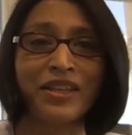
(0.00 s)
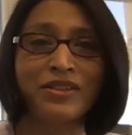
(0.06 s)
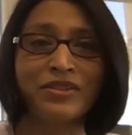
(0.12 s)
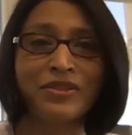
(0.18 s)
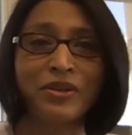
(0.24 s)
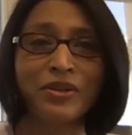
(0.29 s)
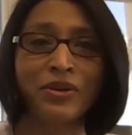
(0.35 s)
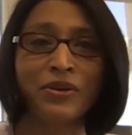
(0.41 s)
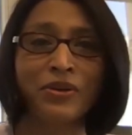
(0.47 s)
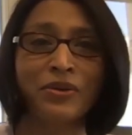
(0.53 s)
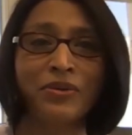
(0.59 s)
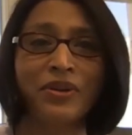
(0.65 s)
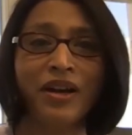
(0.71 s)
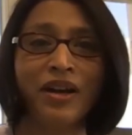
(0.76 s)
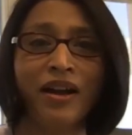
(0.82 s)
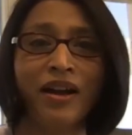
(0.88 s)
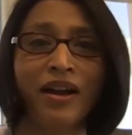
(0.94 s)

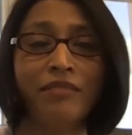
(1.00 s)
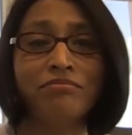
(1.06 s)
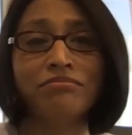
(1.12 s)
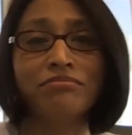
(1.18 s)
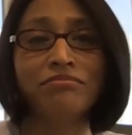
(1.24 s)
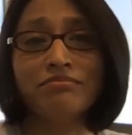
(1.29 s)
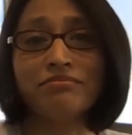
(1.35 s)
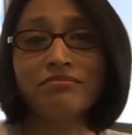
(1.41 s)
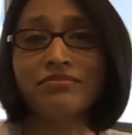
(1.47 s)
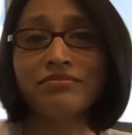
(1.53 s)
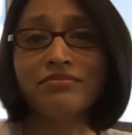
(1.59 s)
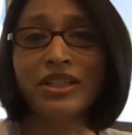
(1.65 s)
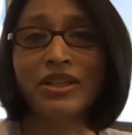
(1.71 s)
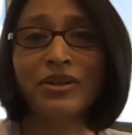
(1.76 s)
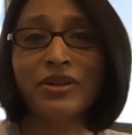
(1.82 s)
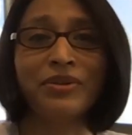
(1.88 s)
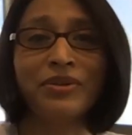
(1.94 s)
So, uh,
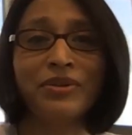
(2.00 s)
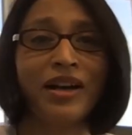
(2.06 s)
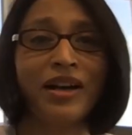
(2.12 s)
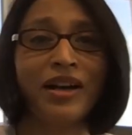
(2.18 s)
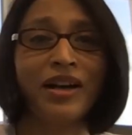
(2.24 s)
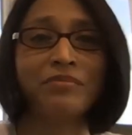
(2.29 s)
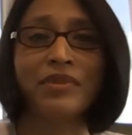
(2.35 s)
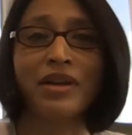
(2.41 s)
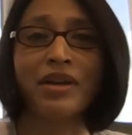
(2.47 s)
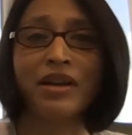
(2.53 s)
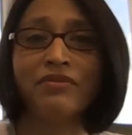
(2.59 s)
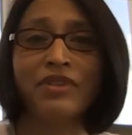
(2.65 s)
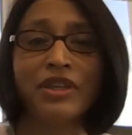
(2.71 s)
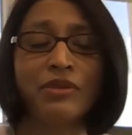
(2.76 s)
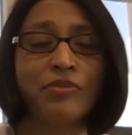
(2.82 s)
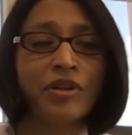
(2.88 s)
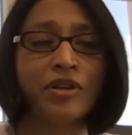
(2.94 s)
you know, um,
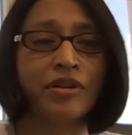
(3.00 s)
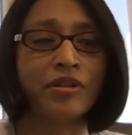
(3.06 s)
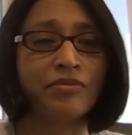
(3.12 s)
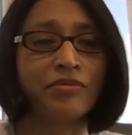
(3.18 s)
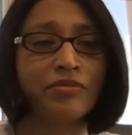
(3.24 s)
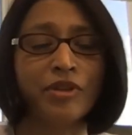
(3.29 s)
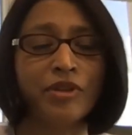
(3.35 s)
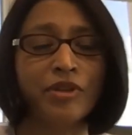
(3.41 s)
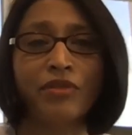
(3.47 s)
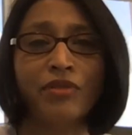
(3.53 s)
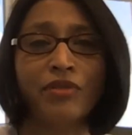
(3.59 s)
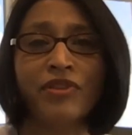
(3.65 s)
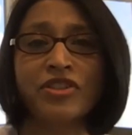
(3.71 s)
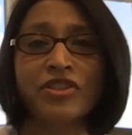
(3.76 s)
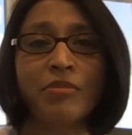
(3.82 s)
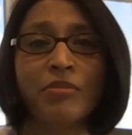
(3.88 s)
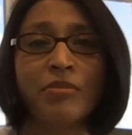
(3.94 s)
we were, we
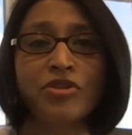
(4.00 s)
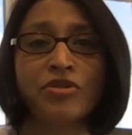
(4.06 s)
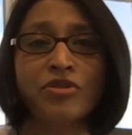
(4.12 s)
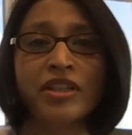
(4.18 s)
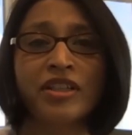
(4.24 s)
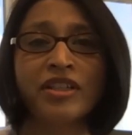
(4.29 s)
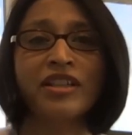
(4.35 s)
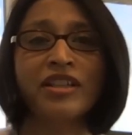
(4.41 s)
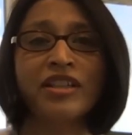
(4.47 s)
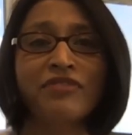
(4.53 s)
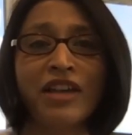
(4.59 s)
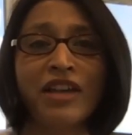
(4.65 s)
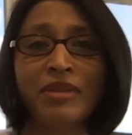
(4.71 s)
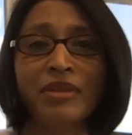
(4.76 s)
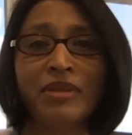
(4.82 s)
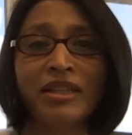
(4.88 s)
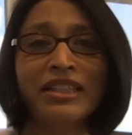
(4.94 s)
always demonstrated as
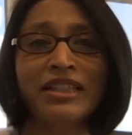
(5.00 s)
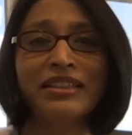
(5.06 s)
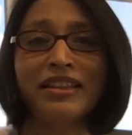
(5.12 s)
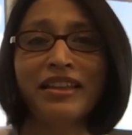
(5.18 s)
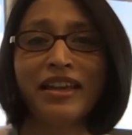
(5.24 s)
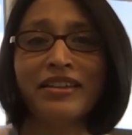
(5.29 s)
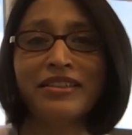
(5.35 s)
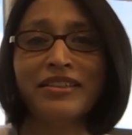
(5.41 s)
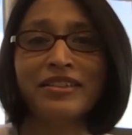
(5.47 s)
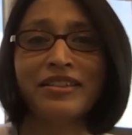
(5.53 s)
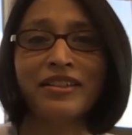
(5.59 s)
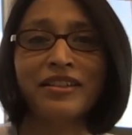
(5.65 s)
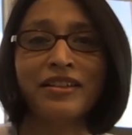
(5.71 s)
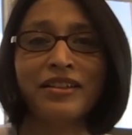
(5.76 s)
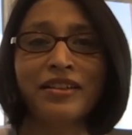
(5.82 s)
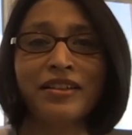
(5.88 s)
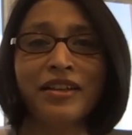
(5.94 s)
family that
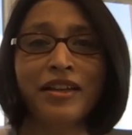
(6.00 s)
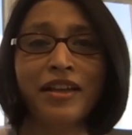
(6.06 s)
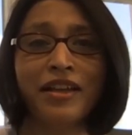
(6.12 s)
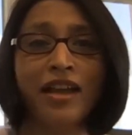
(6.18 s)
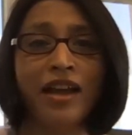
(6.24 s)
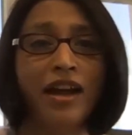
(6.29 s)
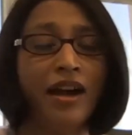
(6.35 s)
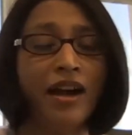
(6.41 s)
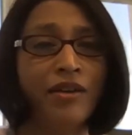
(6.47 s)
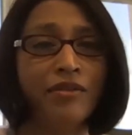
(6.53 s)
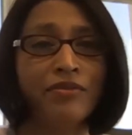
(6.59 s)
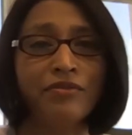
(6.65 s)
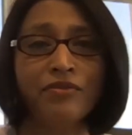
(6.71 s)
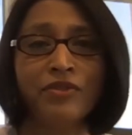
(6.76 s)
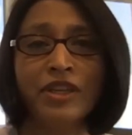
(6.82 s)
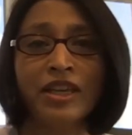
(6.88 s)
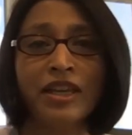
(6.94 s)
uh, uh,
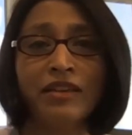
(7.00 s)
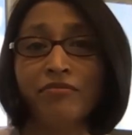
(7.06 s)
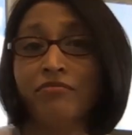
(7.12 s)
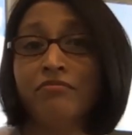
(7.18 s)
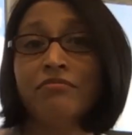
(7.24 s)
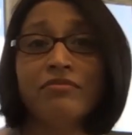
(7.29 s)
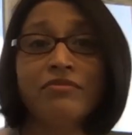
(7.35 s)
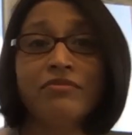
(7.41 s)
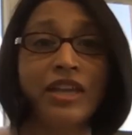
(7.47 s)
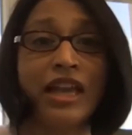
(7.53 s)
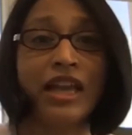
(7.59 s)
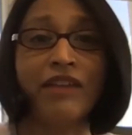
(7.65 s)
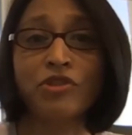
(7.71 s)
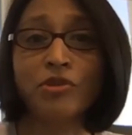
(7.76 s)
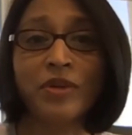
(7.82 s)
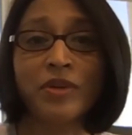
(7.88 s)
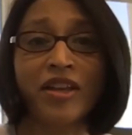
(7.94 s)
we, we have
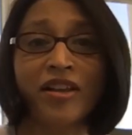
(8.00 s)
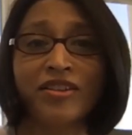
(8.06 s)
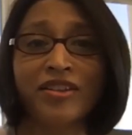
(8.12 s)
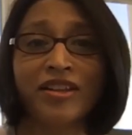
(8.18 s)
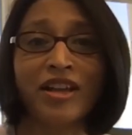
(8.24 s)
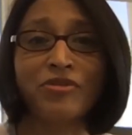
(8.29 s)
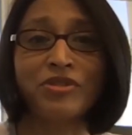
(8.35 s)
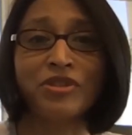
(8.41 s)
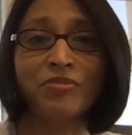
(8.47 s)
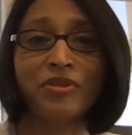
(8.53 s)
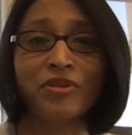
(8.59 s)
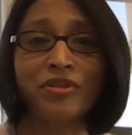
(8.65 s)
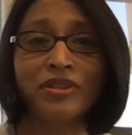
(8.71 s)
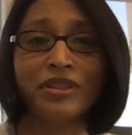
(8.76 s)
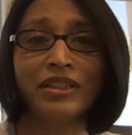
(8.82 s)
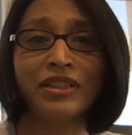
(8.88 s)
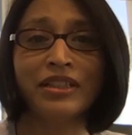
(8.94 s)
to be held
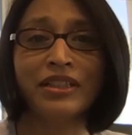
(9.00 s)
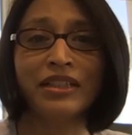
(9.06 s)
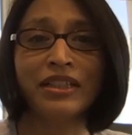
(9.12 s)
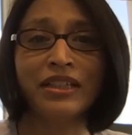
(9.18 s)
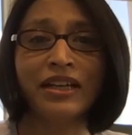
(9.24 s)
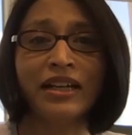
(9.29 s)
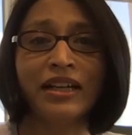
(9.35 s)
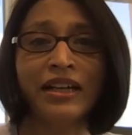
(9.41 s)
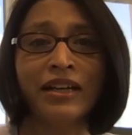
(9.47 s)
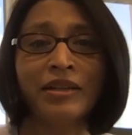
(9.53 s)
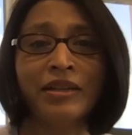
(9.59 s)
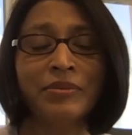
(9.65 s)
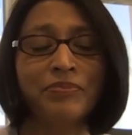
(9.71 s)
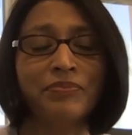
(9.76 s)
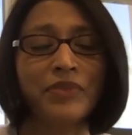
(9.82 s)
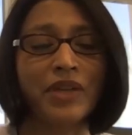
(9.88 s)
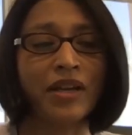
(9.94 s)
accountable.
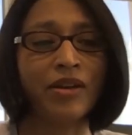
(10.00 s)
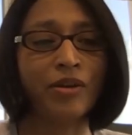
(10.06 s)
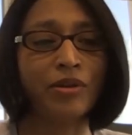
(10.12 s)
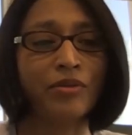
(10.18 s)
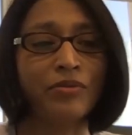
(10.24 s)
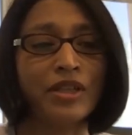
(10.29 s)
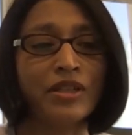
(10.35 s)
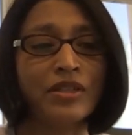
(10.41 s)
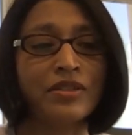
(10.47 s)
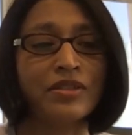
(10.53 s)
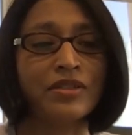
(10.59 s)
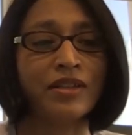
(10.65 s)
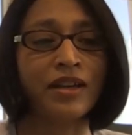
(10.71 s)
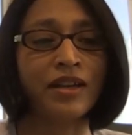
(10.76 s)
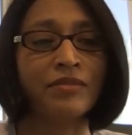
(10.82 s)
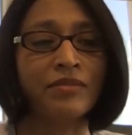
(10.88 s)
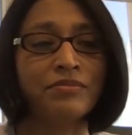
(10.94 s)
I, I always,
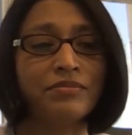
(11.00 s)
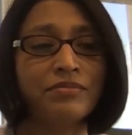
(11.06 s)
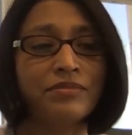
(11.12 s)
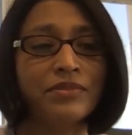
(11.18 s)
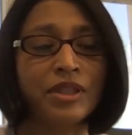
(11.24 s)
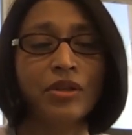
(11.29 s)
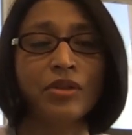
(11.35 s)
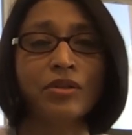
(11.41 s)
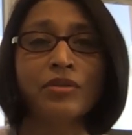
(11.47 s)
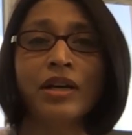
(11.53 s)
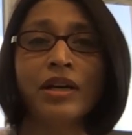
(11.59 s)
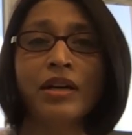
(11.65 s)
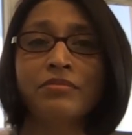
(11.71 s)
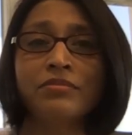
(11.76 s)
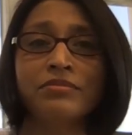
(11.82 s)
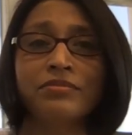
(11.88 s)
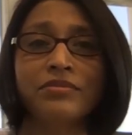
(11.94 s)
um, you know,
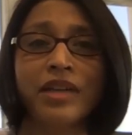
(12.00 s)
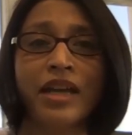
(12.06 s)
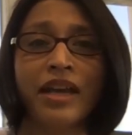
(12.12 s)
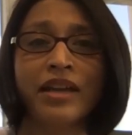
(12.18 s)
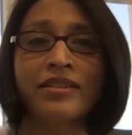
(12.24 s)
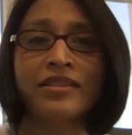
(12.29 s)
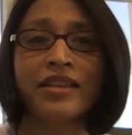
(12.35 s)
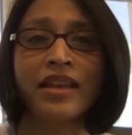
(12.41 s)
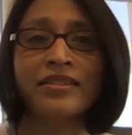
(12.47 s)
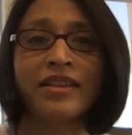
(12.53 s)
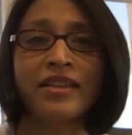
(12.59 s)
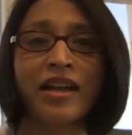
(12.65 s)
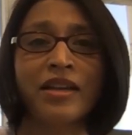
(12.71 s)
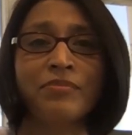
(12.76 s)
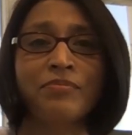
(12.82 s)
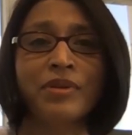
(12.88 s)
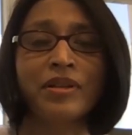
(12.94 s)
um, as, as
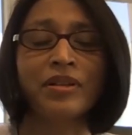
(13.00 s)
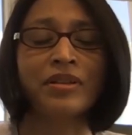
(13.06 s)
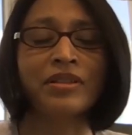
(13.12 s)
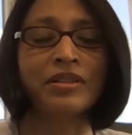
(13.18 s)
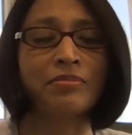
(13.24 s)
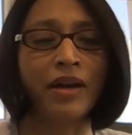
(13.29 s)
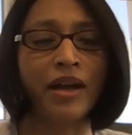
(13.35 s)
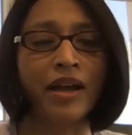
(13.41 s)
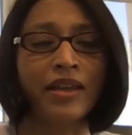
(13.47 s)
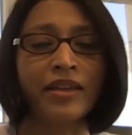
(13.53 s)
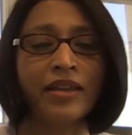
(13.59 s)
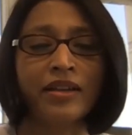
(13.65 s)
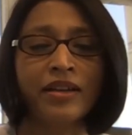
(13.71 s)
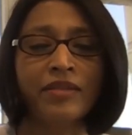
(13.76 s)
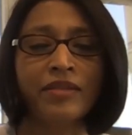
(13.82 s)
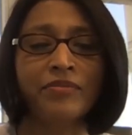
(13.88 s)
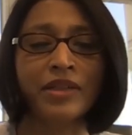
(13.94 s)
I built my,
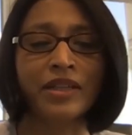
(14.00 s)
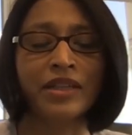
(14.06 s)
um,